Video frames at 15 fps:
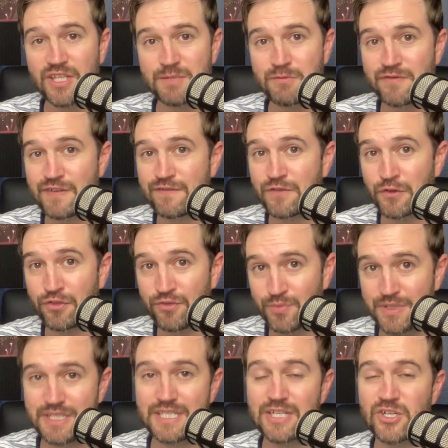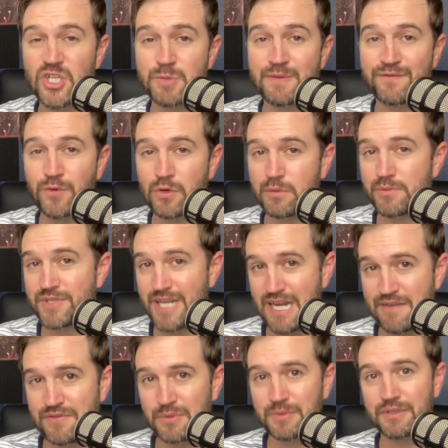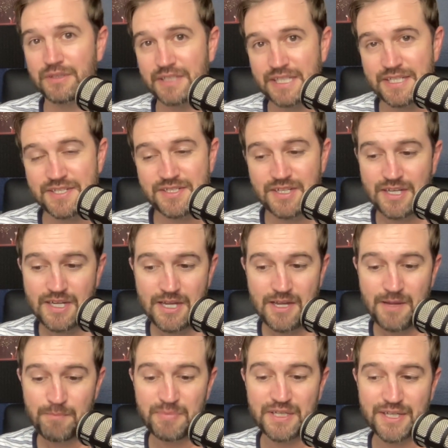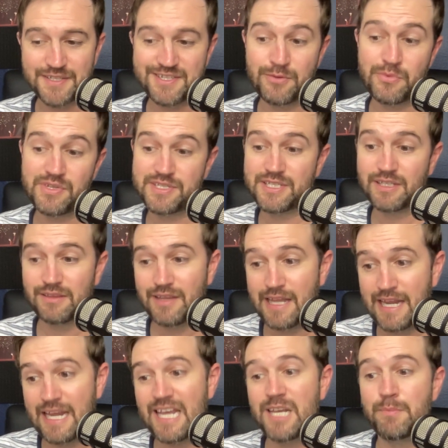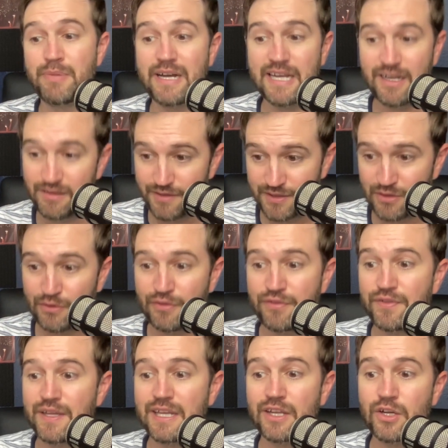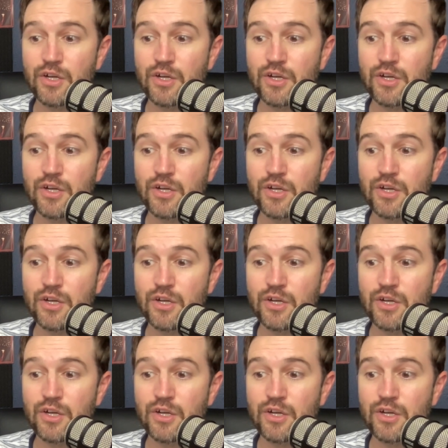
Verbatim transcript: this movie for 3 years before it was ever released, because it was delayed by a little thing